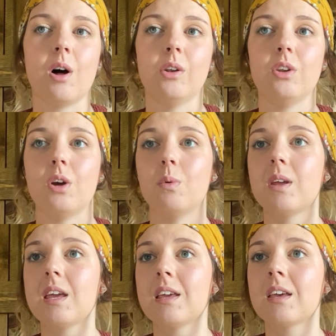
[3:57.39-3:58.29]

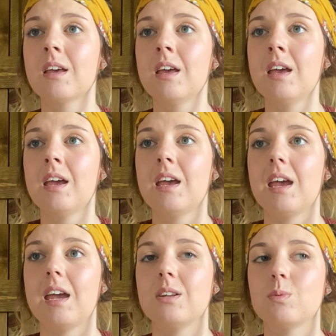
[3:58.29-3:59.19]
all-knowing,
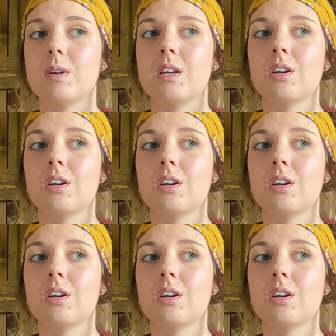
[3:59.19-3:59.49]
and we